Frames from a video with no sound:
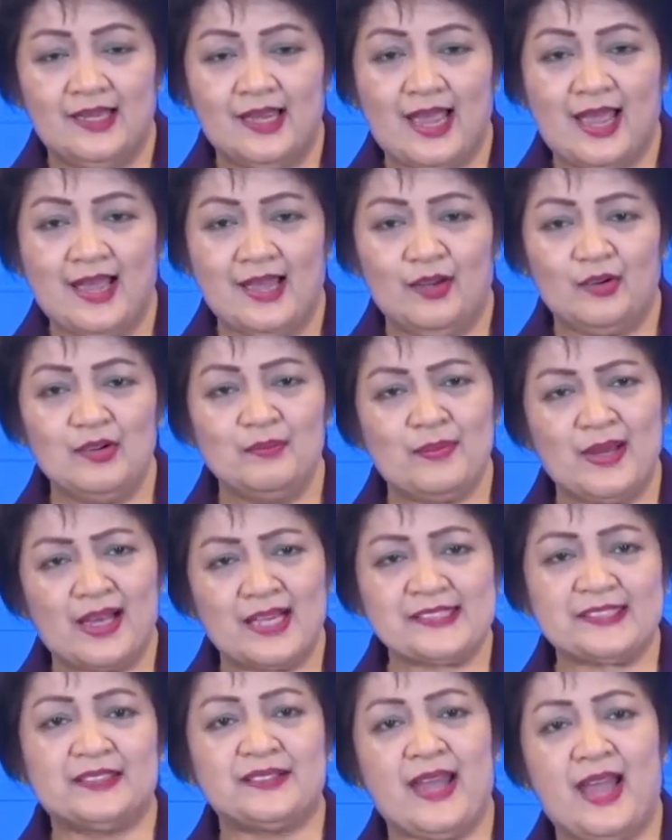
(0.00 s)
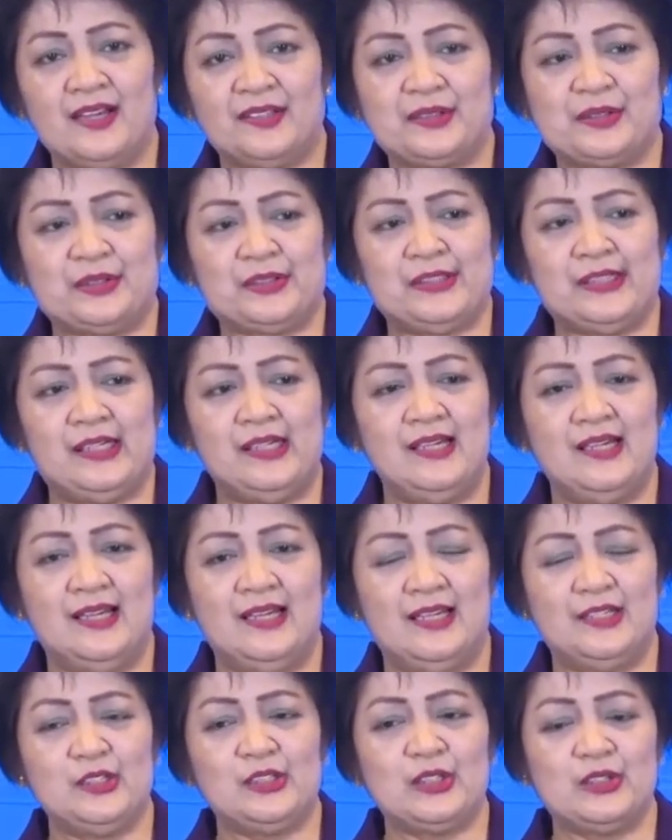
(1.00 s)
Kumbaga sa doctor,
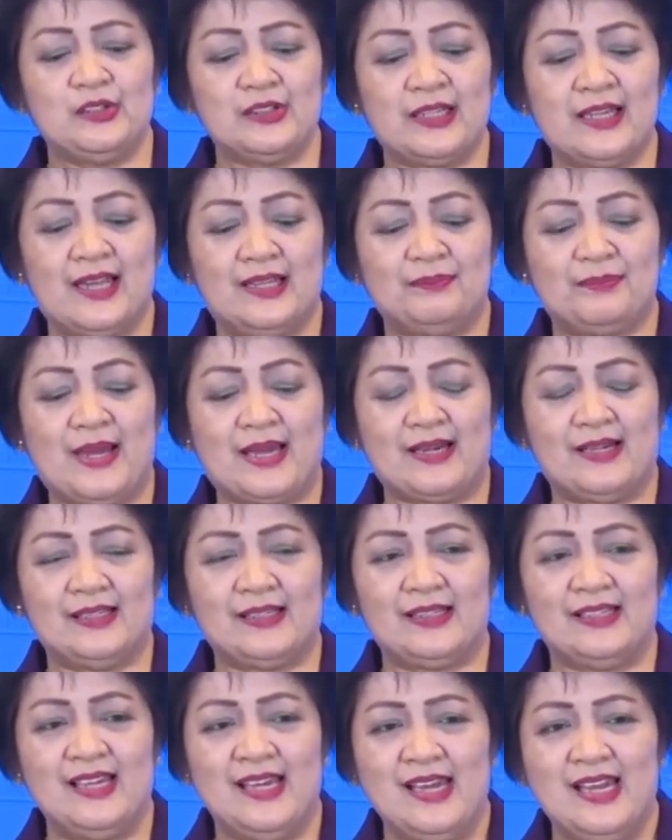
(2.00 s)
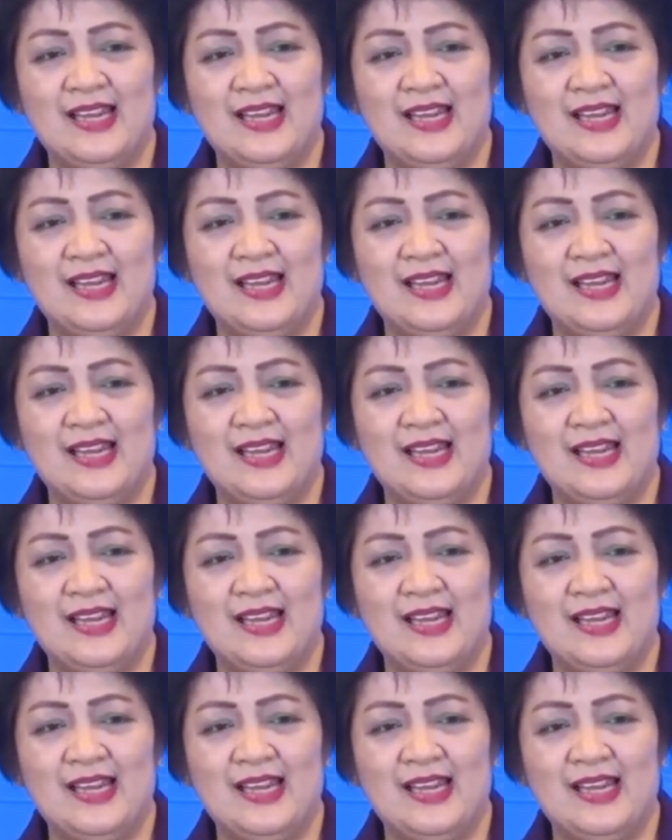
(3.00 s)
you're looking at parang